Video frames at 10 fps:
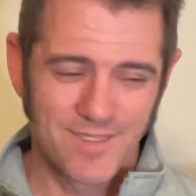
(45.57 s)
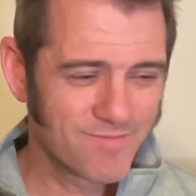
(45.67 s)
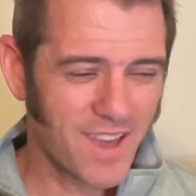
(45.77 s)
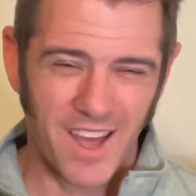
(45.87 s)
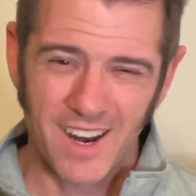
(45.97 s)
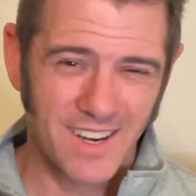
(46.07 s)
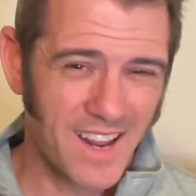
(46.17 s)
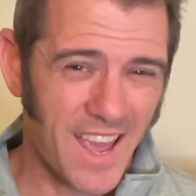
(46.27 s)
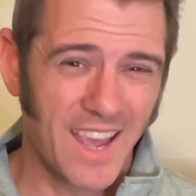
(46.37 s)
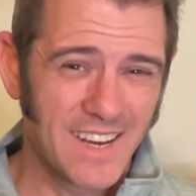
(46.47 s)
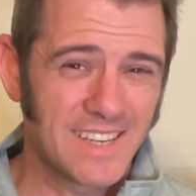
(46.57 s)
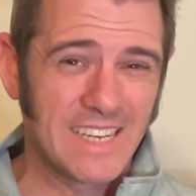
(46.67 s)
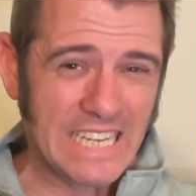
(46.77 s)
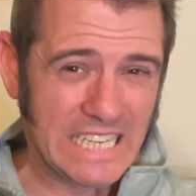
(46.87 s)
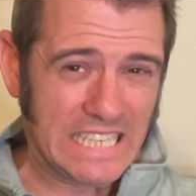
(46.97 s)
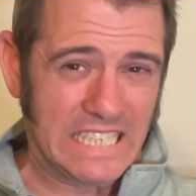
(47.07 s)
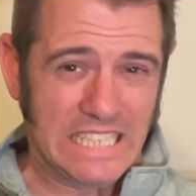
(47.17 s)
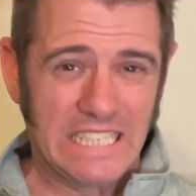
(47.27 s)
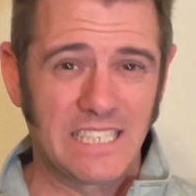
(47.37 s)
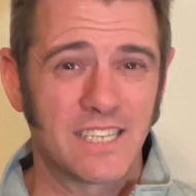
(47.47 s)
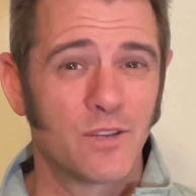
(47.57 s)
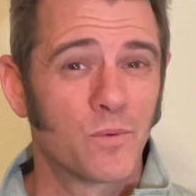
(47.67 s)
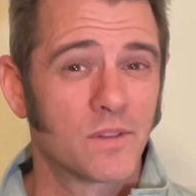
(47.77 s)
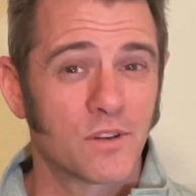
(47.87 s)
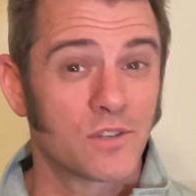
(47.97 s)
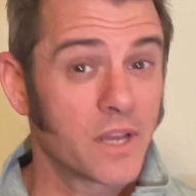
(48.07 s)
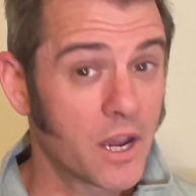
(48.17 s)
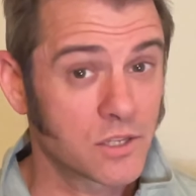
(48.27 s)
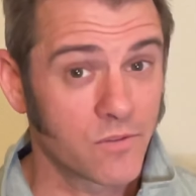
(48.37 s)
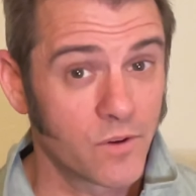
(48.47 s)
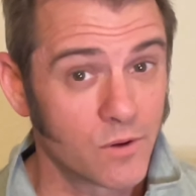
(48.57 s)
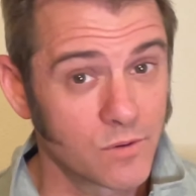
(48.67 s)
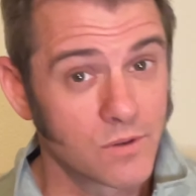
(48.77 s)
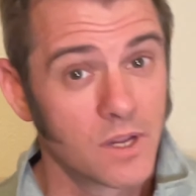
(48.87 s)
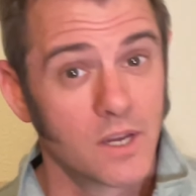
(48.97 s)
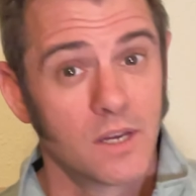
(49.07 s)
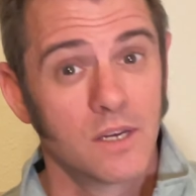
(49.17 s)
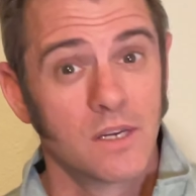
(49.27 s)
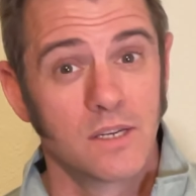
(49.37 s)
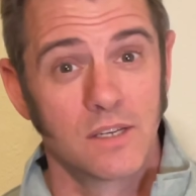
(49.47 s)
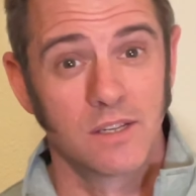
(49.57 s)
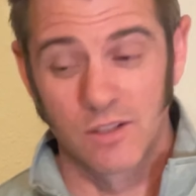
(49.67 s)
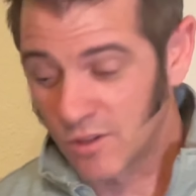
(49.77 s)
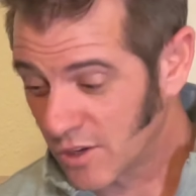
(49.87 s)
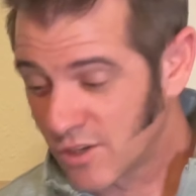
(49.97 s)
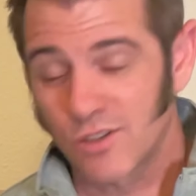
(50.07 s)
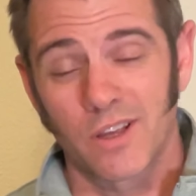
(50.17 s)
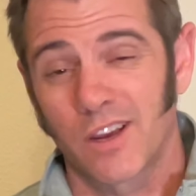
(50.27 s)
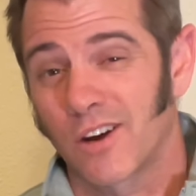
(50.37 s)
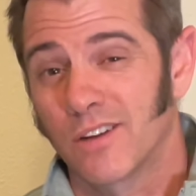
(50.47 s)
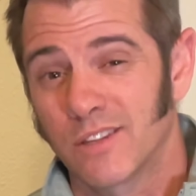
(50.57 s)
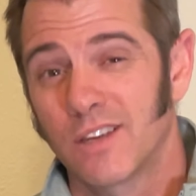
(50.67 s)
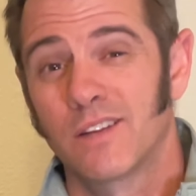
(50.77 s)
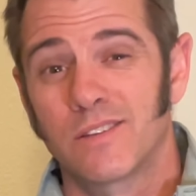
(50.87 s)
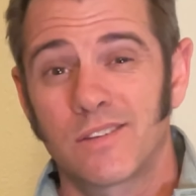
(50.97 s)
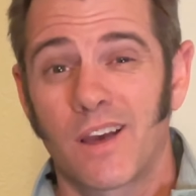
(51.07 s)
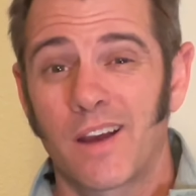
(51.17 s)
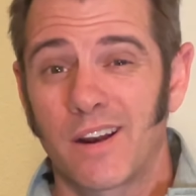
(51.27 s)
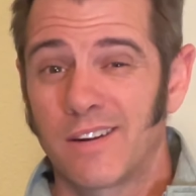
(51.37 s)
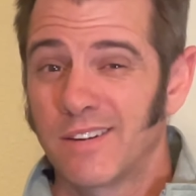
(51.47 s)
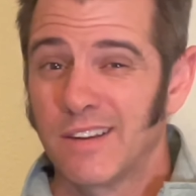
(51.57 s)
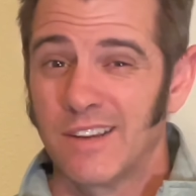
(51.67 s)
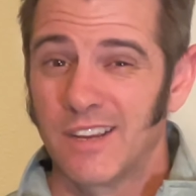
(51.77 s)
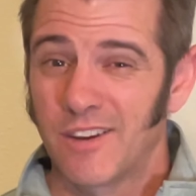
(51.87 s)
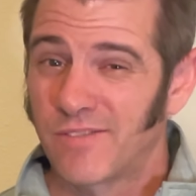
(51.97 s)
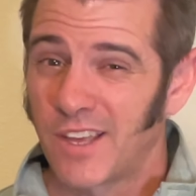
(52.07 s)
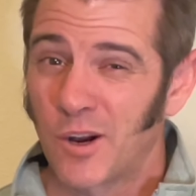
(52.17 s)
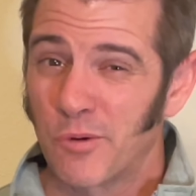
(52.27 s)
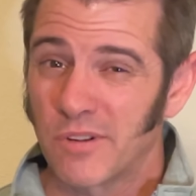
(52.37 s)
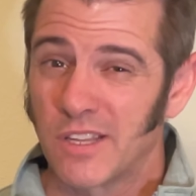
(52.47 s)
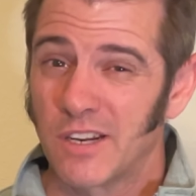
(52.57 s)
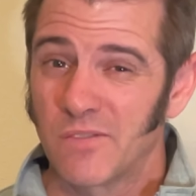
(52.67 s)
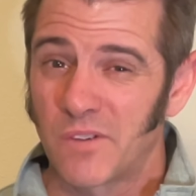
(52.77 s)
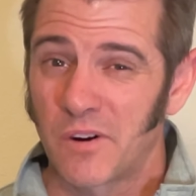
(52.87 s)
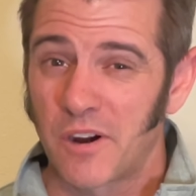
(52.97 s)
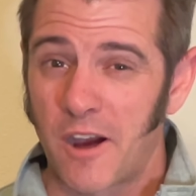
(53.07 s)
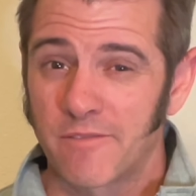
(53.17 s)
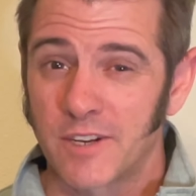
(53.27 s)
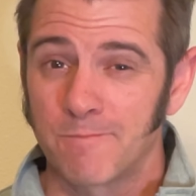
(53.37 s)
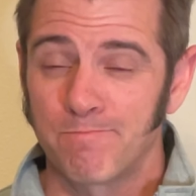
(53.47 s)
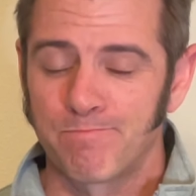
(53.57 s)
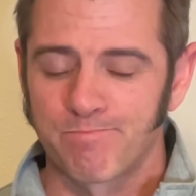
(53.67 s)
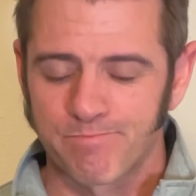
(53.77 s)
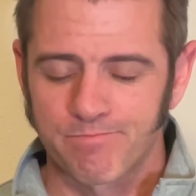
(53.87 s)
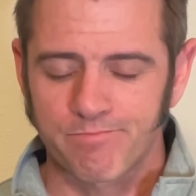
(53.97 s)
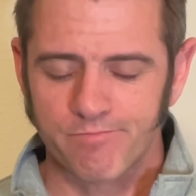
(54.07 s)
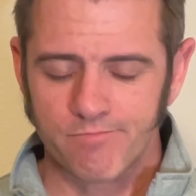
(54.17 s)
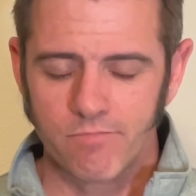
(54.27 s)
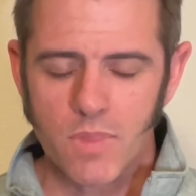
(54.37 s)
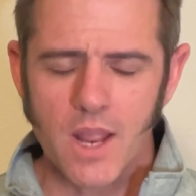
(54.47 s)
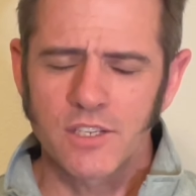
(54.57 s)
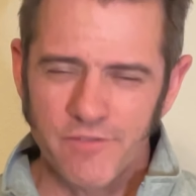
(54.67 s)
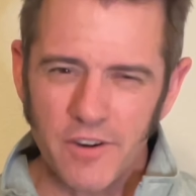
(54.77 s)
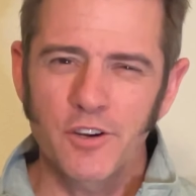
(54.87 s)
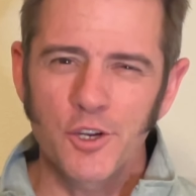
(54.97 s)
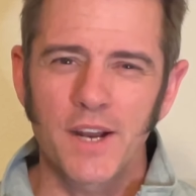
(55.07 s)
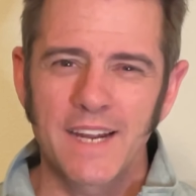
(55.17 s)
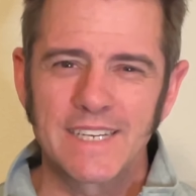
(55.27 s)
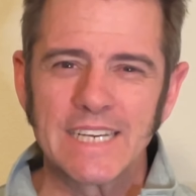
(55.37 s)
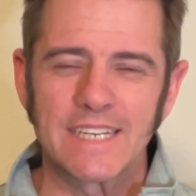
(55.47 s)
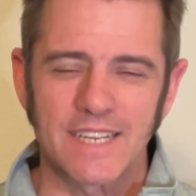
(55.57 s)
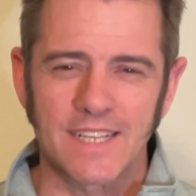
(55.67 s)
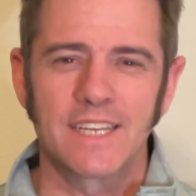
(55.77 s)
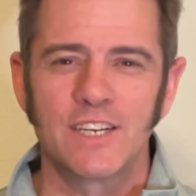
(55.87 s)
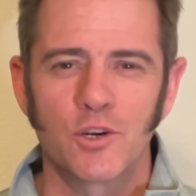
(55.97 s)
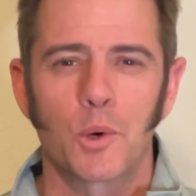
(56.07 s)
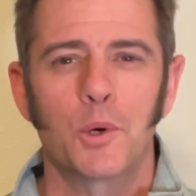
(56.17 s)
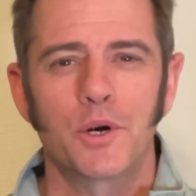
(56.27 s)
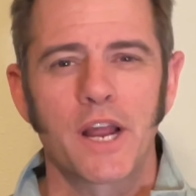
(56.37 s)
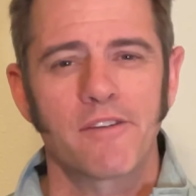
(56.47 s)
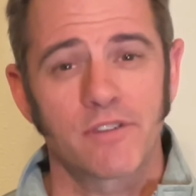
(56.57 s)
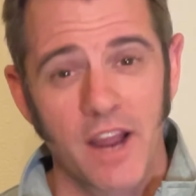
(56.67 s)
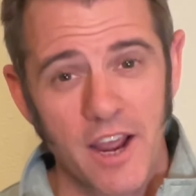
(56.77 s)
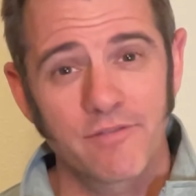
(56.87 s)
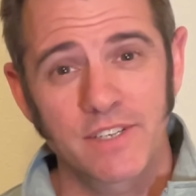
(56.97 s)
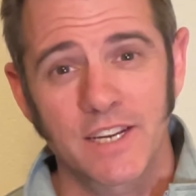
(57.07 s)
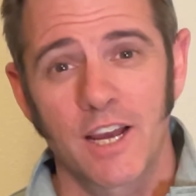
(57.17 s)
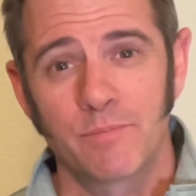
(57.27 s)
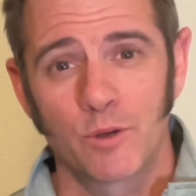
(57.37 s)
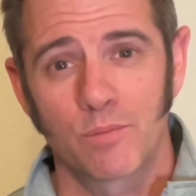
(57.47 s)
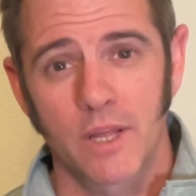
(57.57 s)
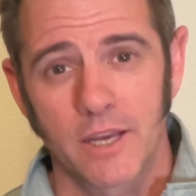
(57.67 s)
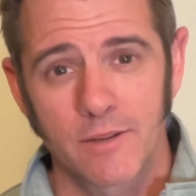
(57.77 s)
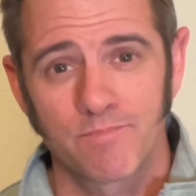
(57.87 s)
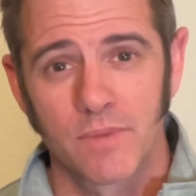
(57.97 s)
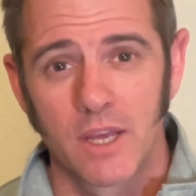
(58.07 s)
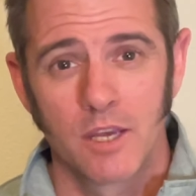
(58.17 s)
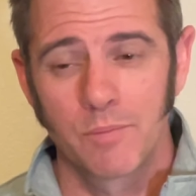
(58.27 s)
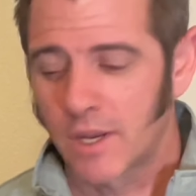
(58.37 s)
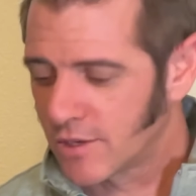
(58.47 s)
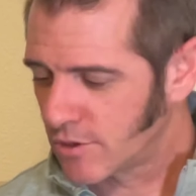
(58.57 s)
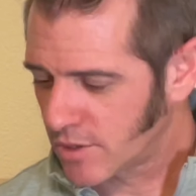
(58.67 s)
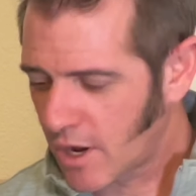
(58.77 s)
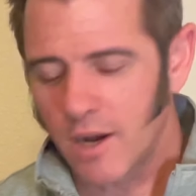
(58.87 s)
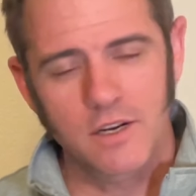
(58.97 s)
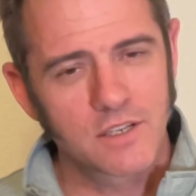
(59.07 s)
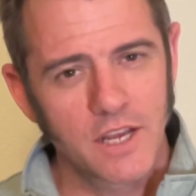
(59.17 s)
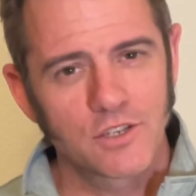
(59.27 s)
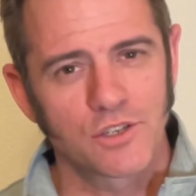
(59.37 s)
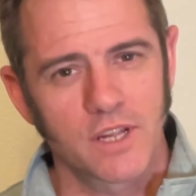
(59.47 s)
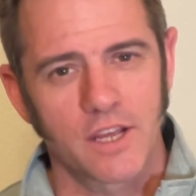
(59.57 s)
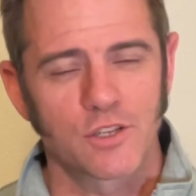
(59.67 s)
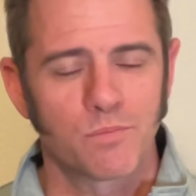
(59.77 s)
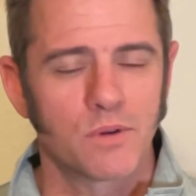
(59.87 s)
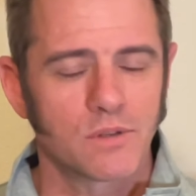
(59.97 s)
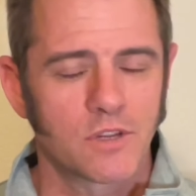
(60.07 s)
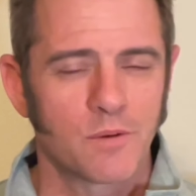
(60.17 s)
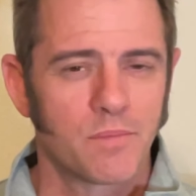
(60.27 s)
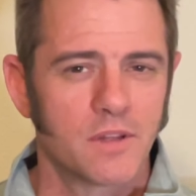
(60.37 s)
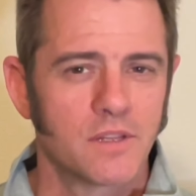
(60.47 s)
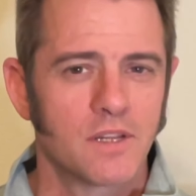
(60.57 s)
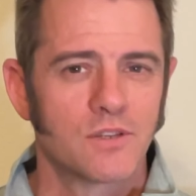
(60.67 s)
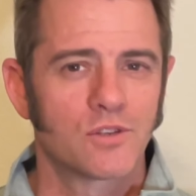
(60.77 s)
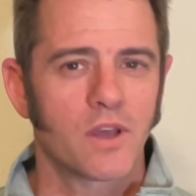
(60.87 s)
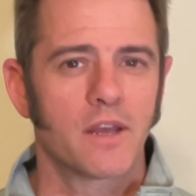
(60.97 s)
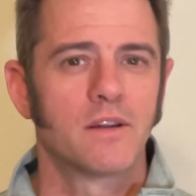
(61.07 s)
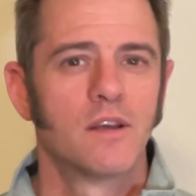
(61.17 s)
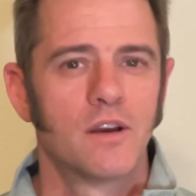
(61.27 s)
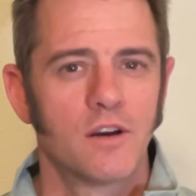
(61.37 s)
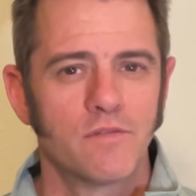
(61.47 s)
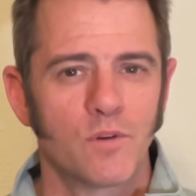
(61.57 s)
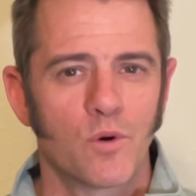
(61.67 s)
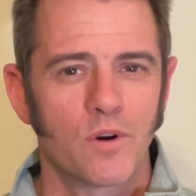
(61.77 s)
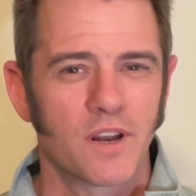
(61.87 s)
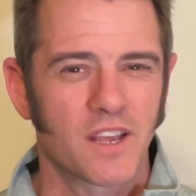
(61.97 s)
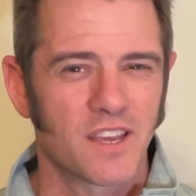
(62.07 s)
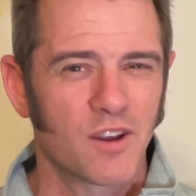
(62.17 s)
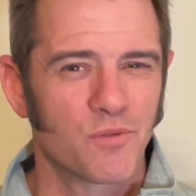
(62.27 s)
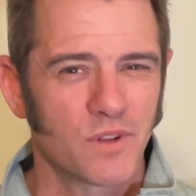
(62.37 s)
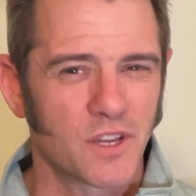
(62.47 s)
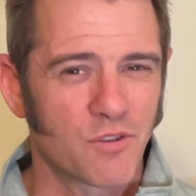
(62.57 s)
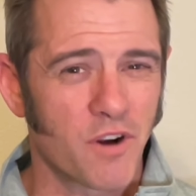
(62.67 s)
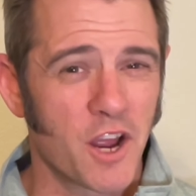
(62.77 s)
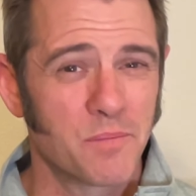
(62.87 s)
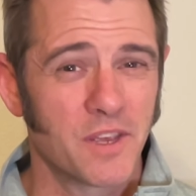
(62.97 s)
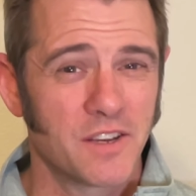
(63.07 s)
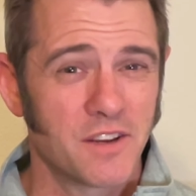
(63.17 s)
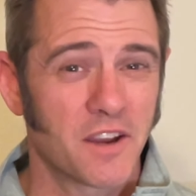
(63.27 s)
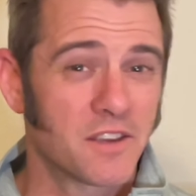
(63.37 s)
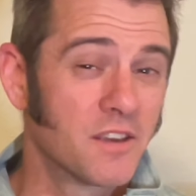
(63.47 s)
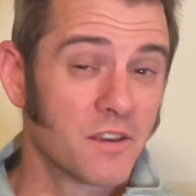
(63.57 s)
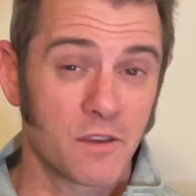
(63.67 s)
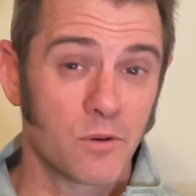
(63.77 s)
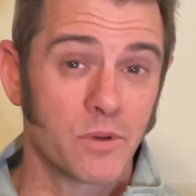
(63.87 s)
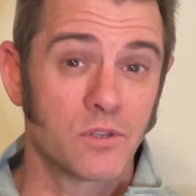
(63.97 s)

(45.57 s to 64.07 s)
I'd hate to see what their saxophone looks like on the inside if they don't clean it very often. It's a very good idea to clean your horn after every time you play it because there's a condensation that gets built up on the inside of your horn and it can get really grimy and yucky and gooey.